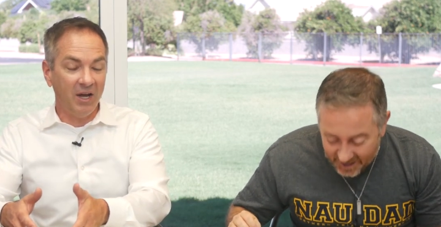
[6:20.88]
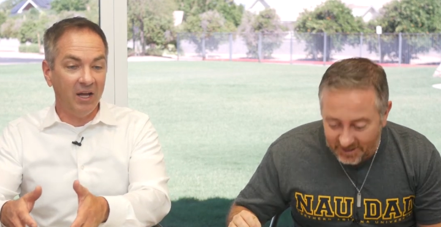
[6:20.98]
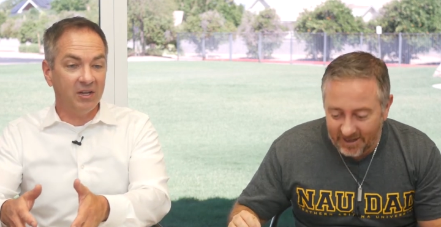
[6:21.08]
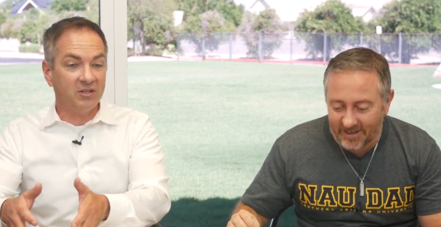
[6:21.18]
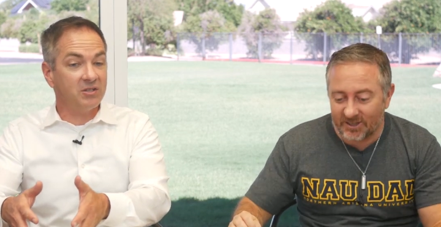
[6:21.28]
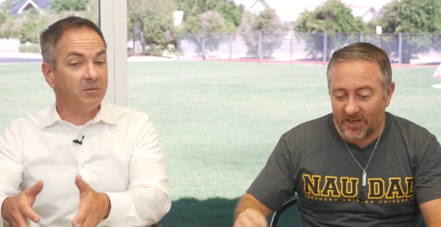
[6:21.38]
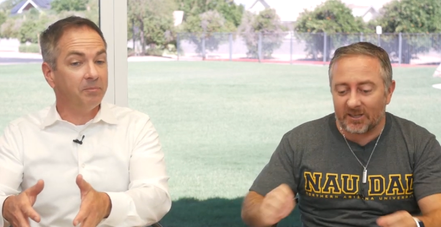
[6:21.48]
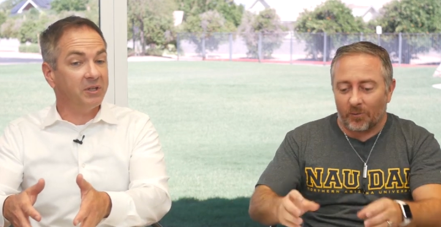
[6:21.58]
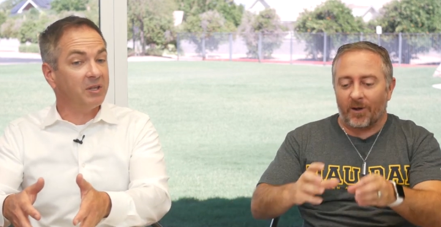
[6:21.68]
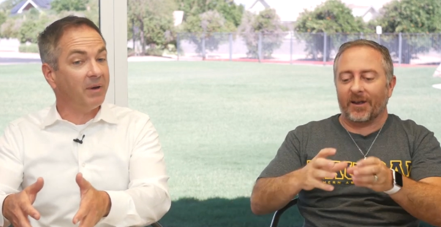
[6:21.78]
Speaker 1: but and
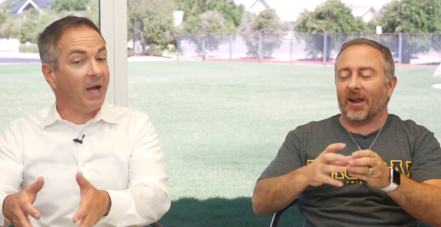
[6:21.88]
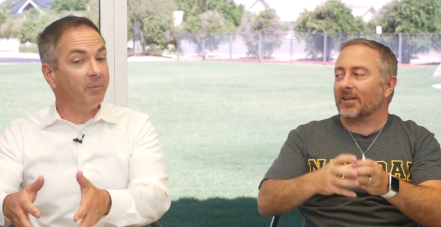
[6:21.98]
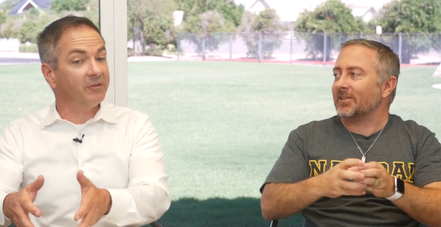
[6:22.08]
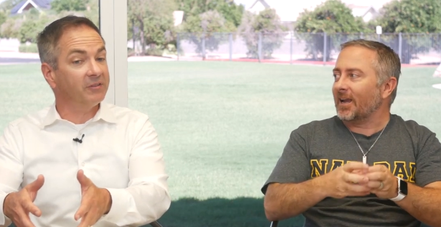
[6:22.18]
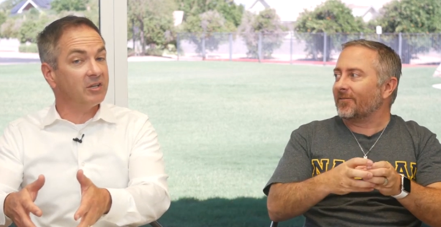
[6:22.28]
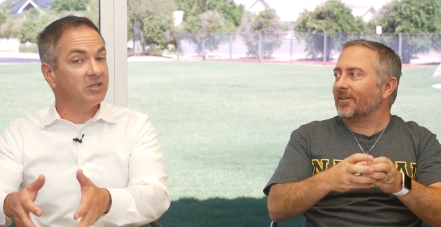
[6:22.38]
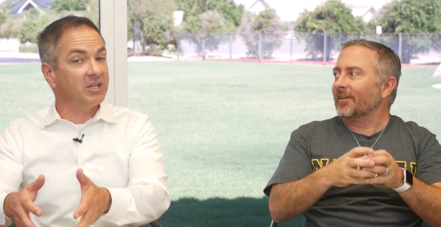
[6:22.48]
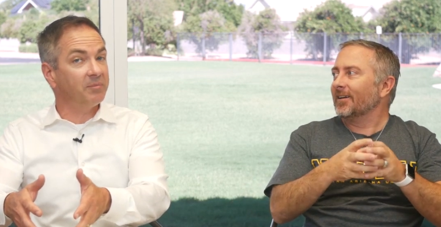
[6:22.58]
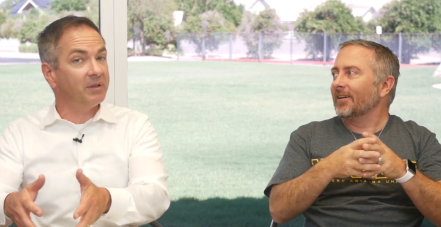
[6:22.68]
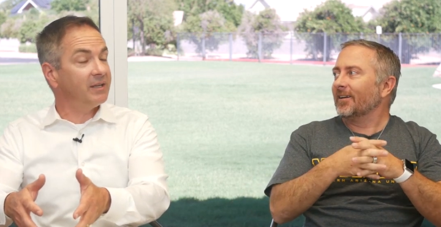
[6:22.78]
she's but the one the that Bible says
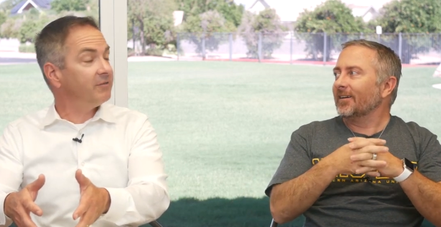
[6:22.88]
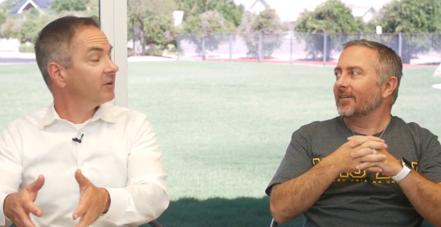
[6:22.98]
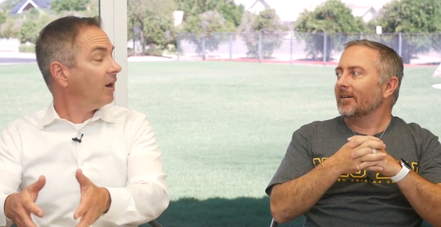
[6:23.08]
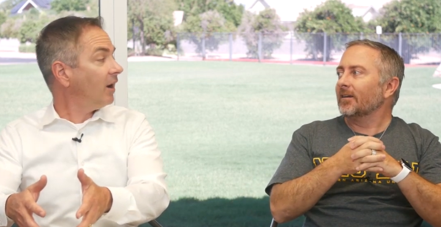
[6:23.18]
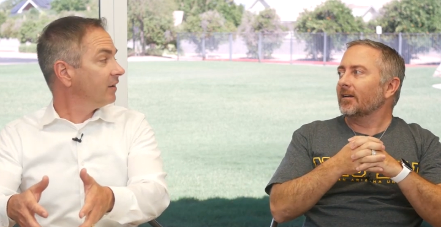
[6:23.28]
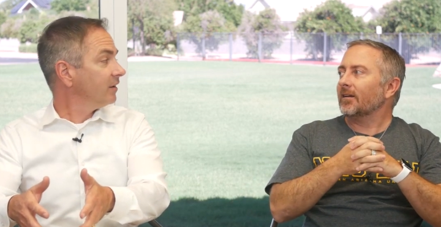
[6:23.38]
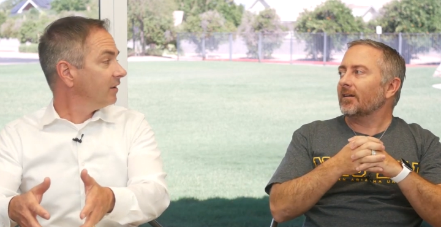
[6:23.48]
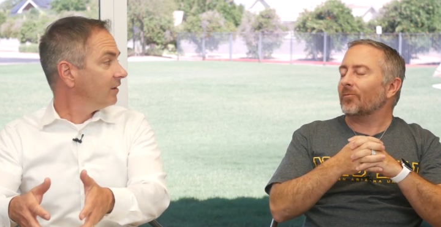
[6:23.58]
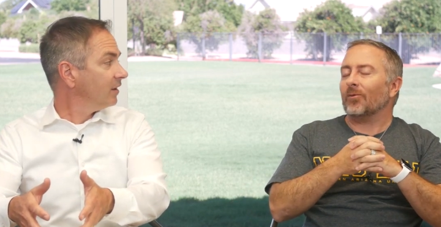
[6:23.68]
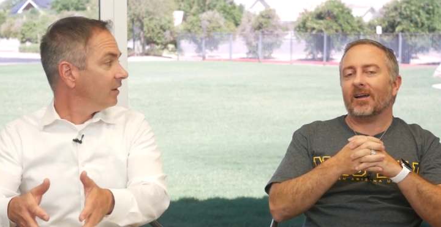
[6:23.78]
she believed God.
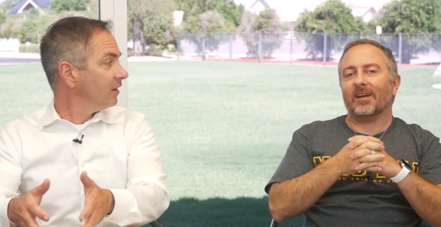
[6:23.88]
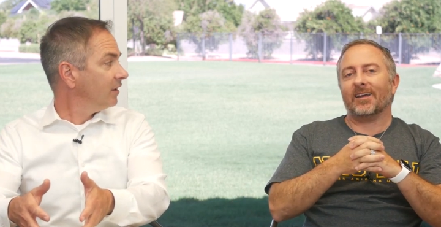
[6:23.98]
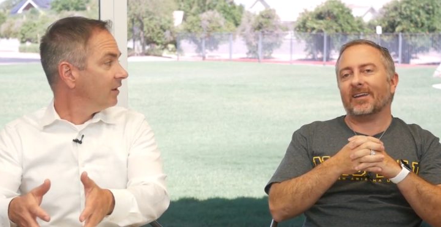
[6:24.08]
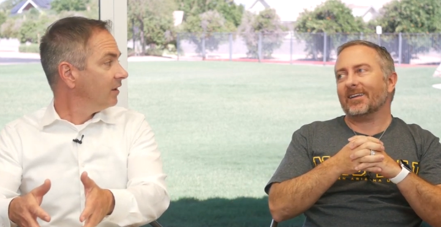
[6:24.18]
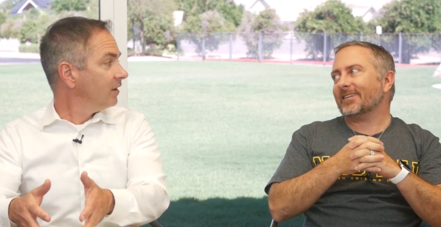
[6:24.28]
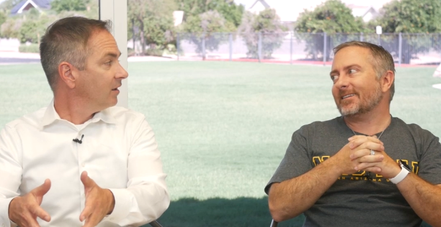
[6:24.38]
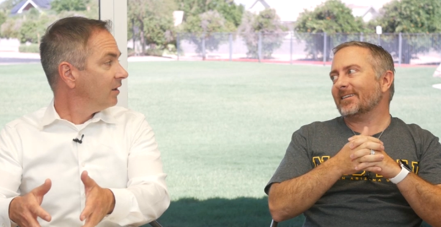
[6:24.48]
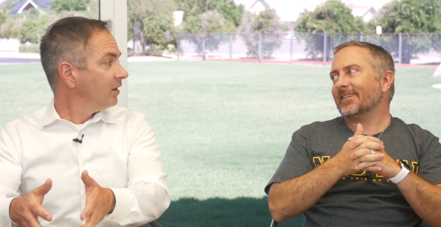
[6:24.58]
Right.